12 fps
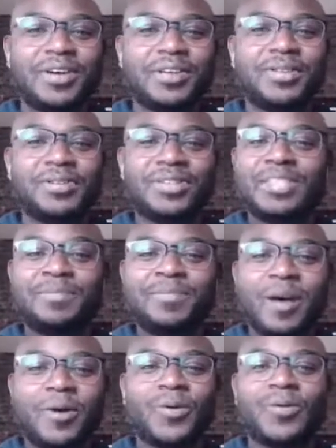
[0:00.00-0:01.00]
Those are
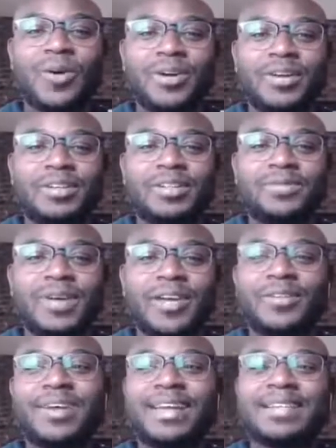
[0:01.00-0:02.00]
disempowering words, right? You
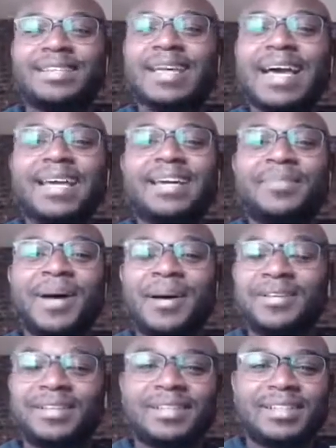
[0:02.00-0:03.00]
don't get excited
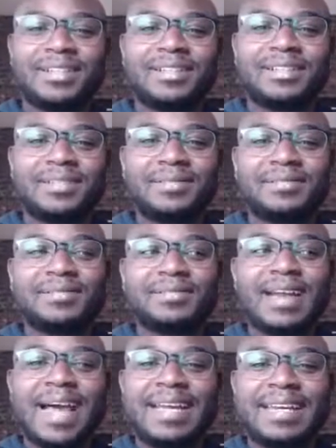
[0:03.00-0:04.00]
about
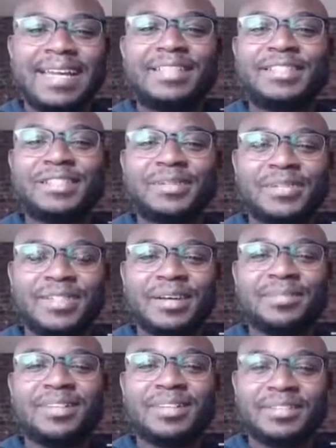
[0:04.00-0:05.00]
I need to do
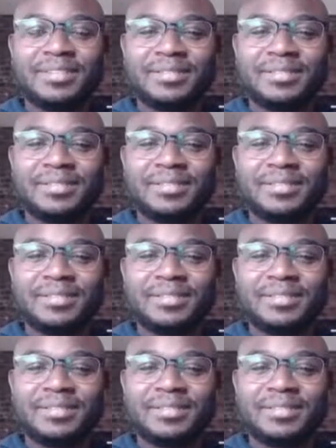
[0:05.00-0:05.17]
something.